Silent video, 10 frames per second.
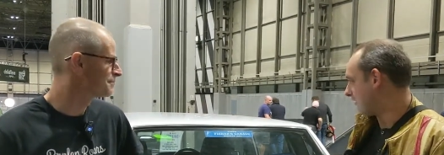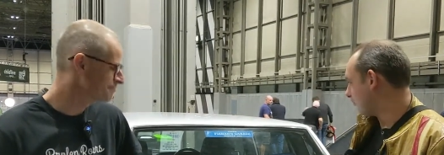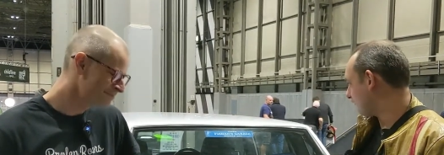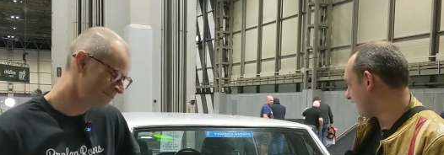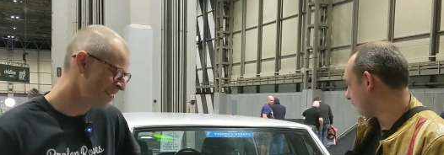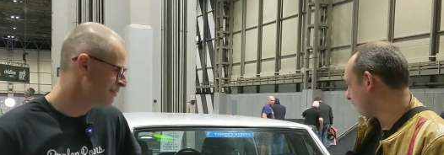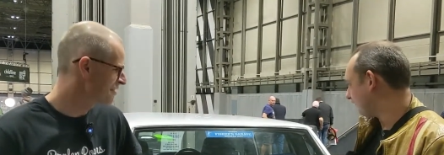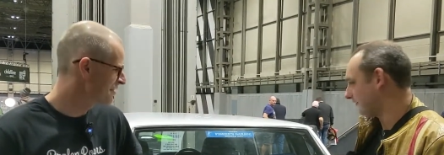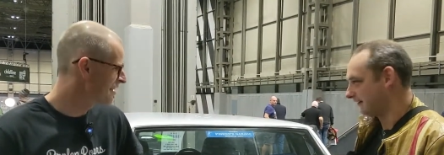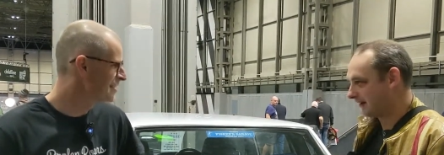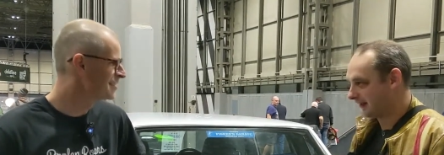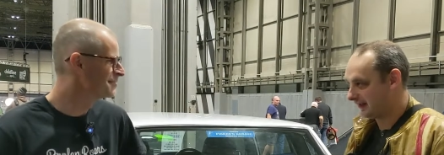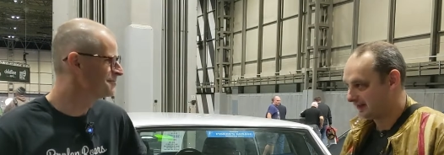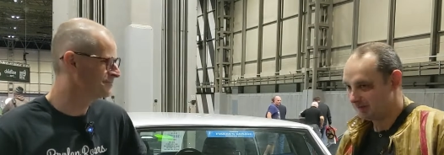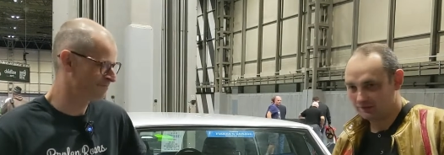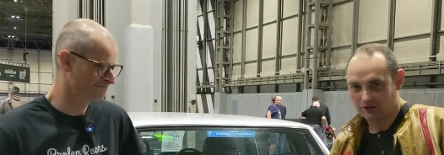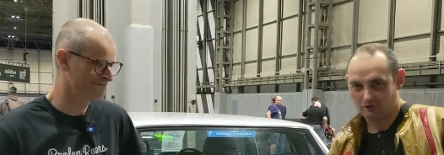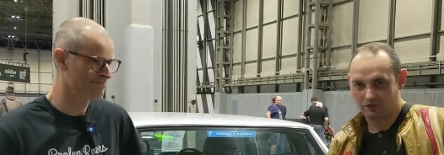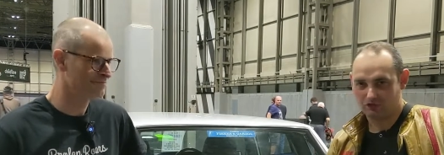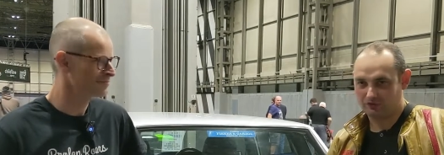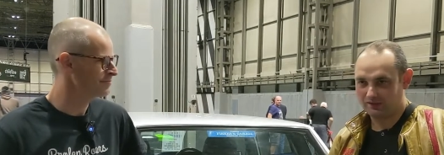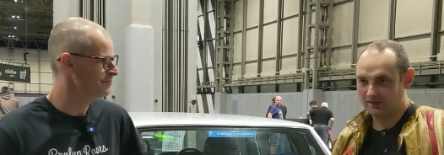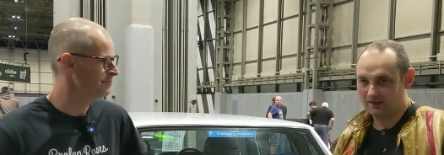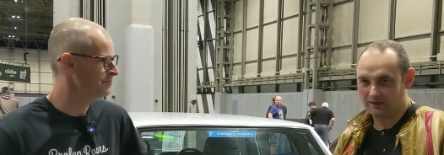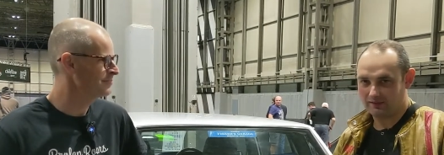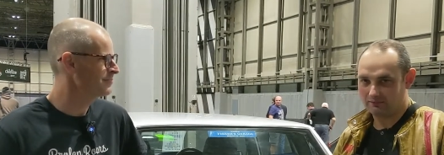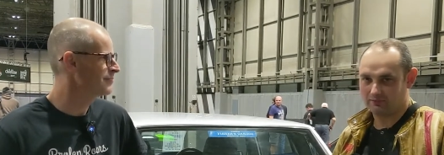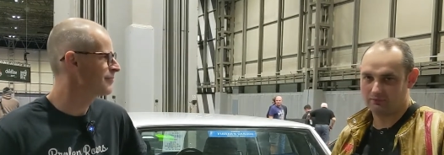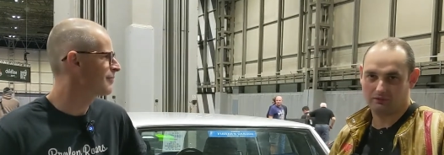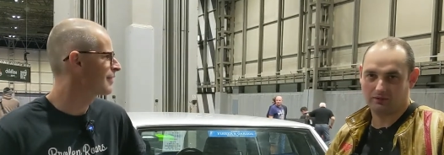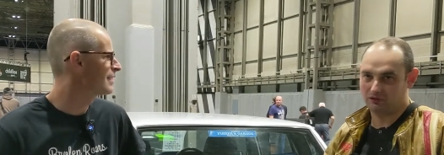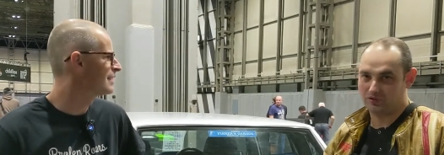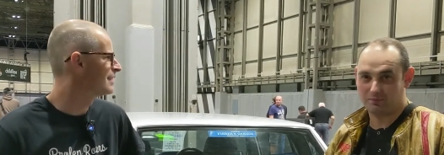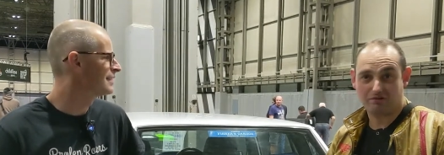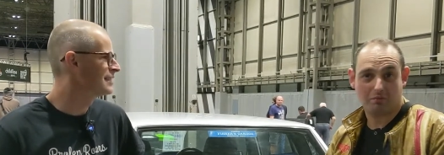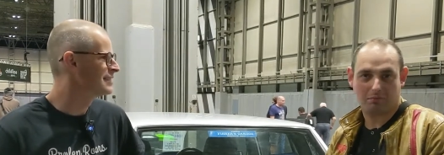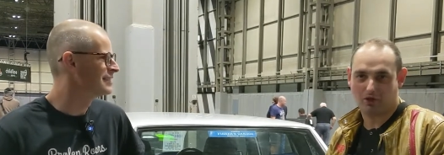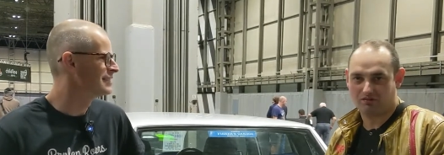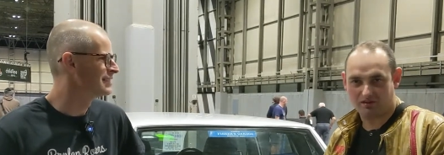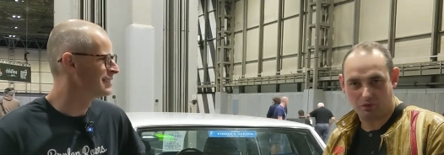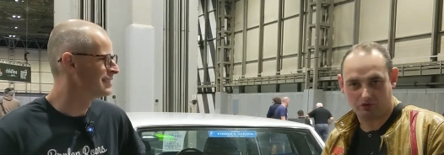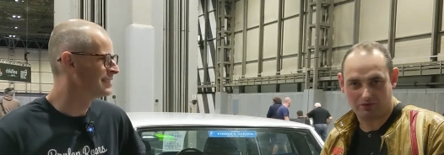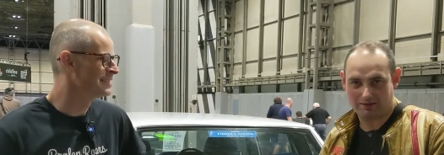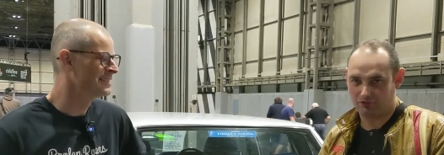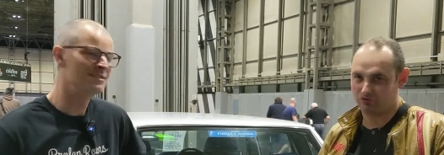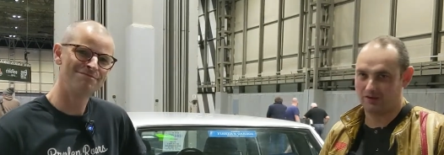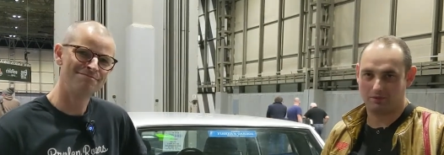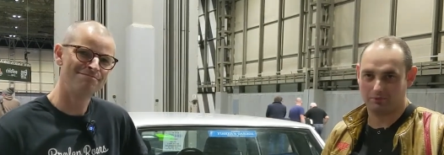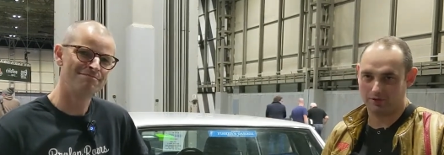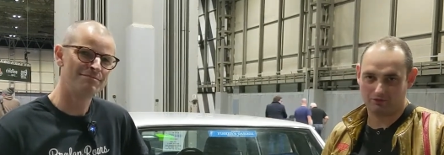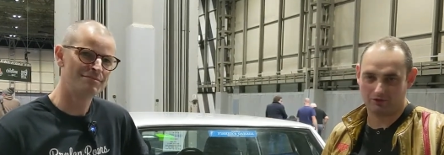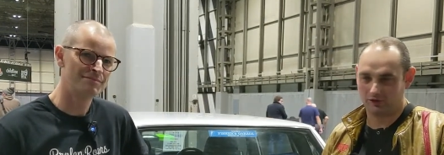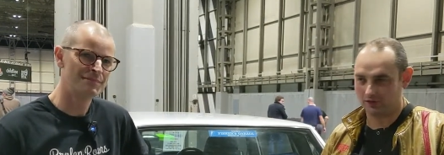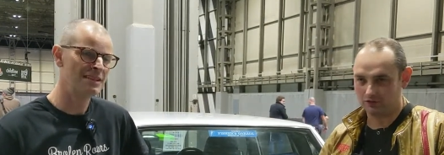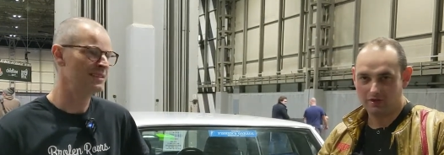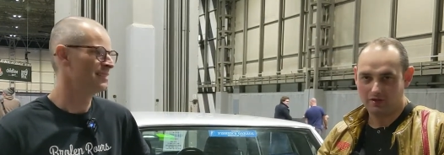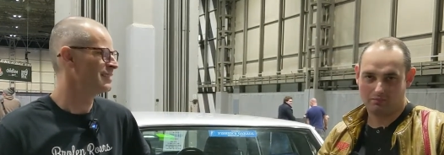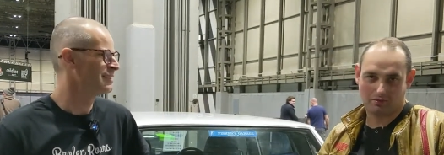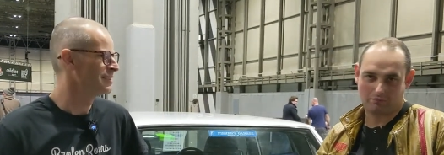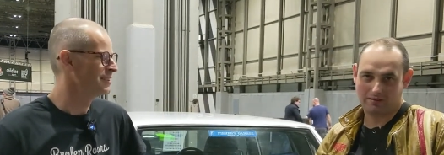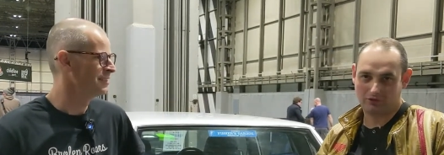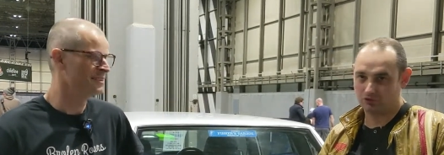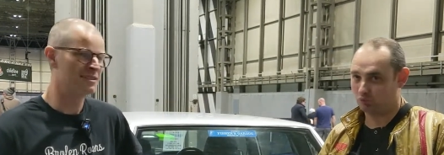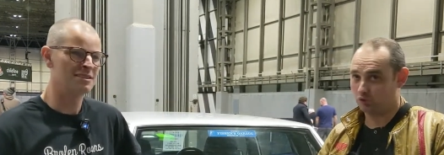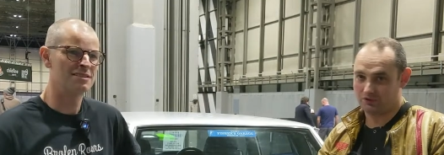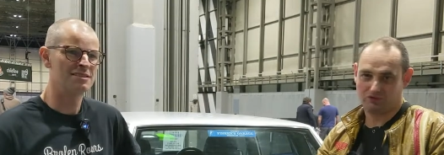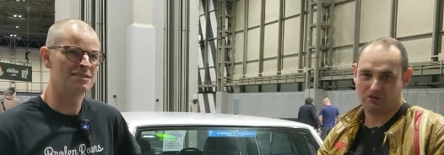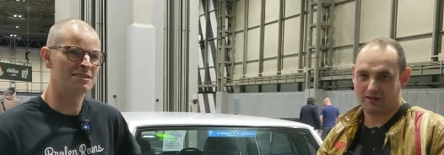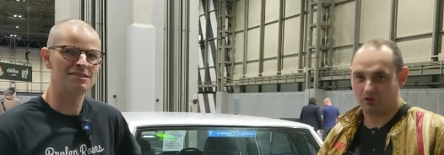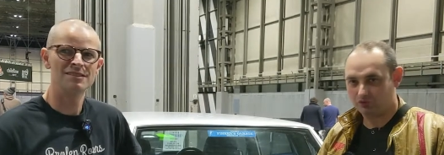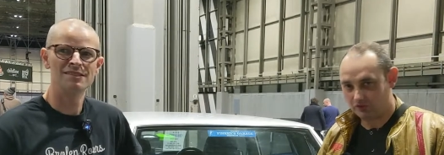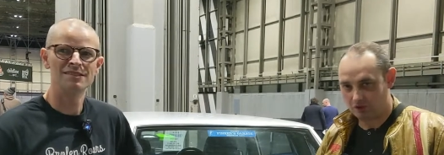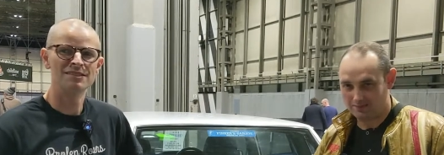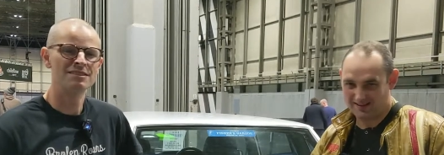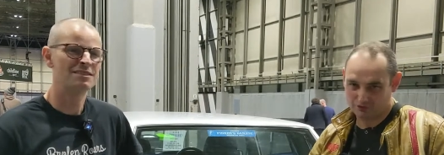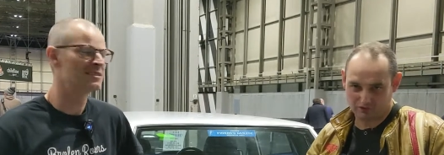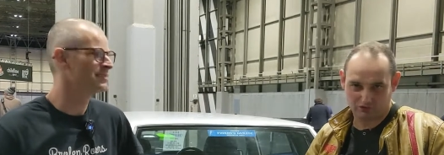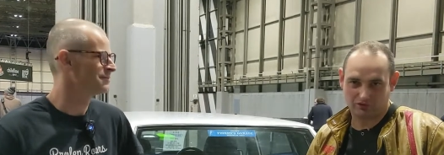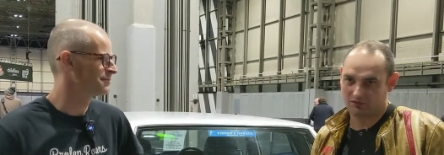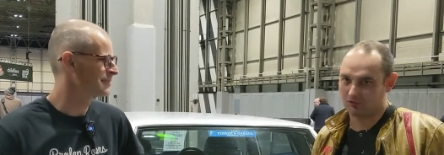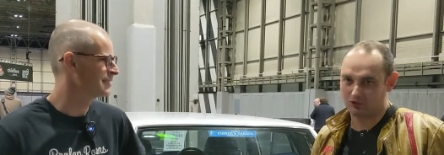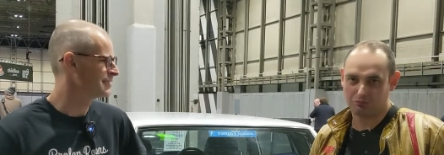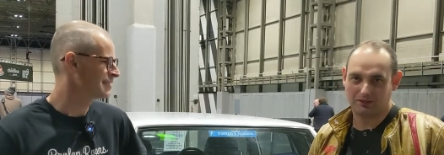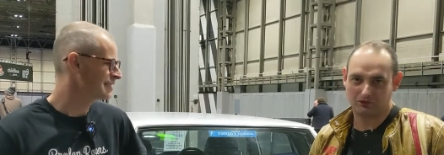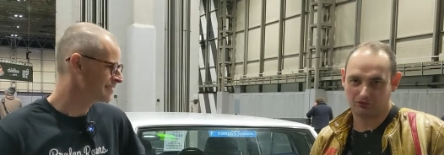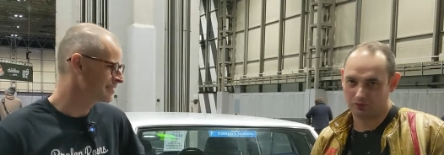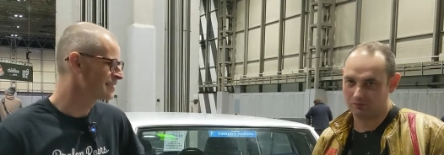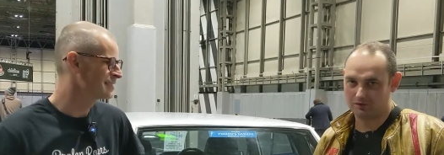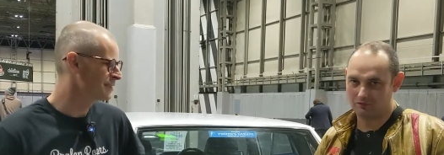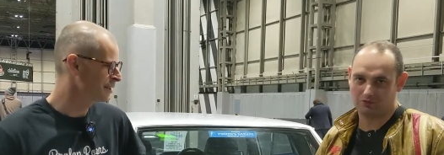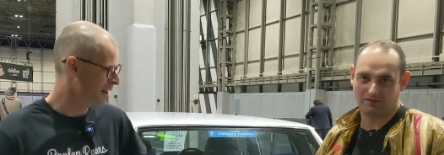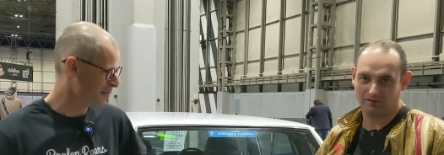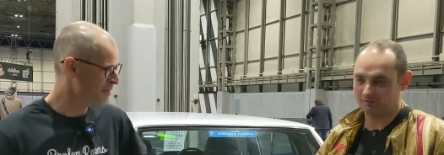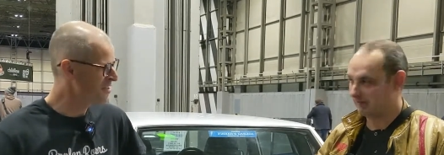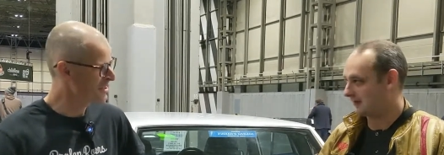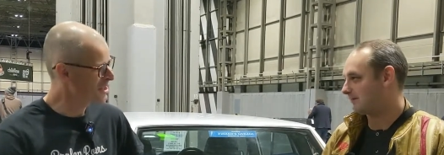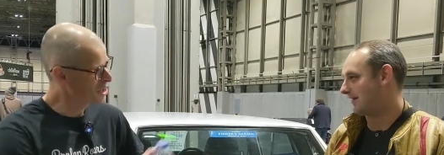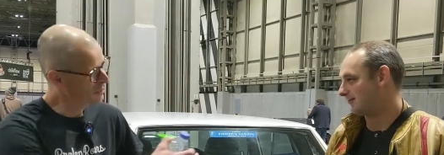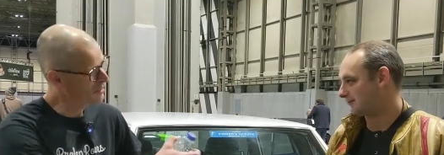Speaker 1: projects. Thank you much indeed. Obviously... like I say, you're probably already watching Matt's channel, but if not, Matt's is one of the channels that got me into this in the first place, so definitely well, and I appreciate your